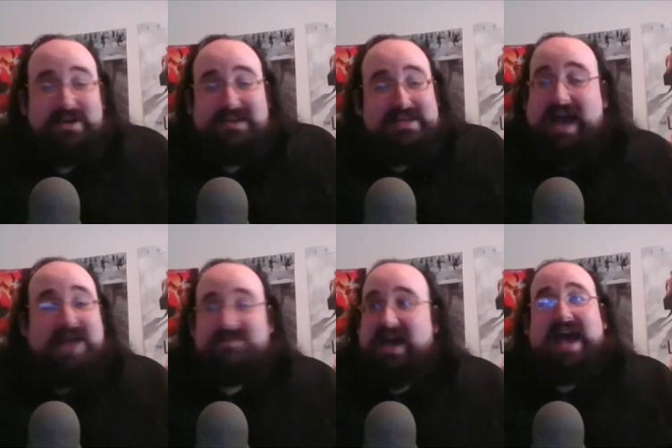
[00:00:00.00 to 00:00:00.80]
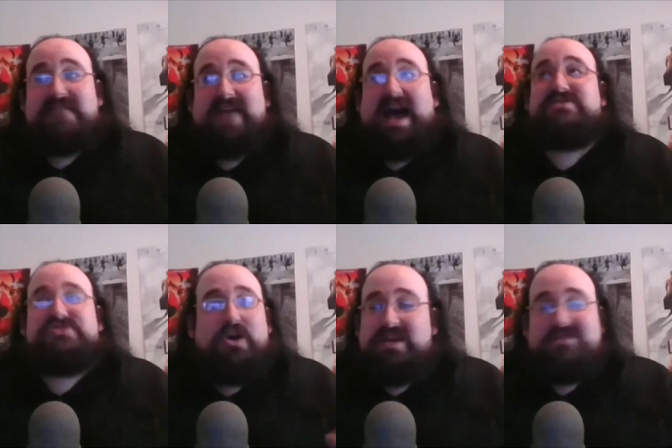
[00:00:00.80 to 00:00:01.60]
Be, that's, I that's I, I don't
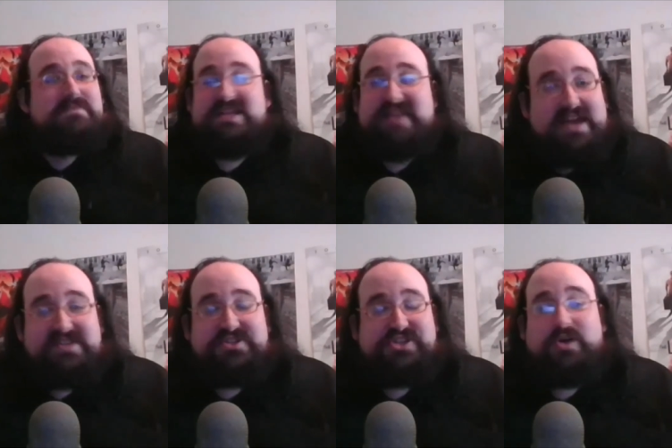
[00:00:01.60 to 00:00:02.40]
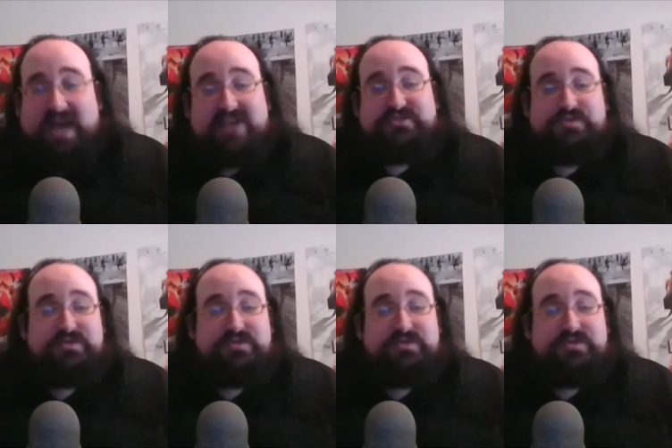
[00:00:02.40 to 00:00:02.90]
even mean that as a joke. I truly